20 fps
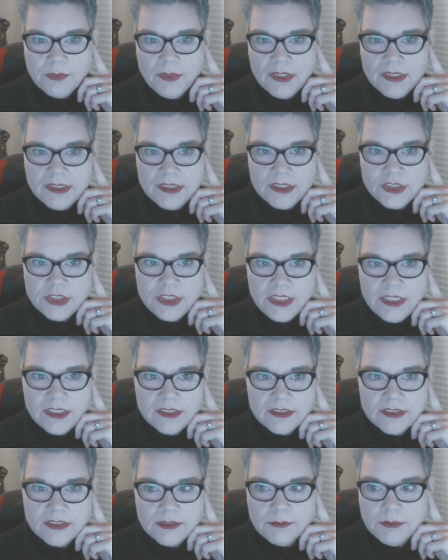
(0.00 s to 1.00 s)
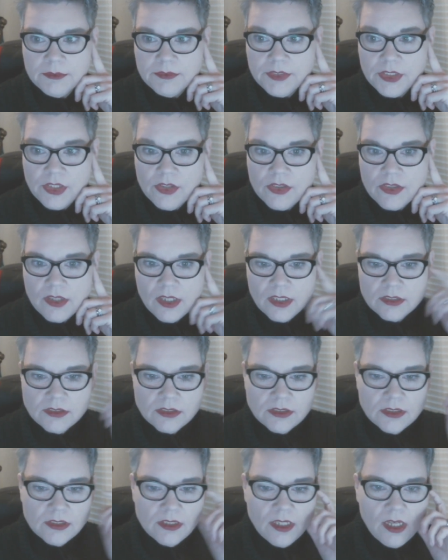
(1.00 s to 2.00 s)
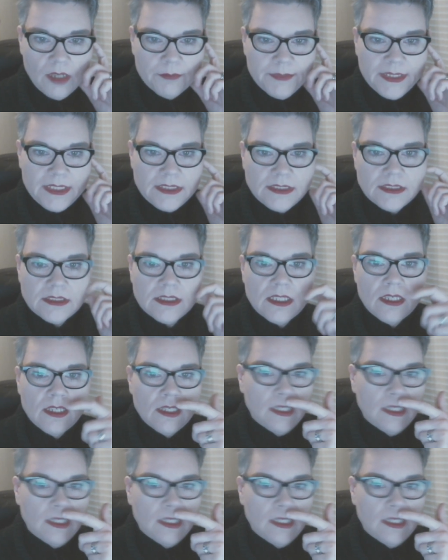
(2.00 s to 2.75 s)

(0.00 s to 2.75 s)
wanted to share some of your thoughts and comments.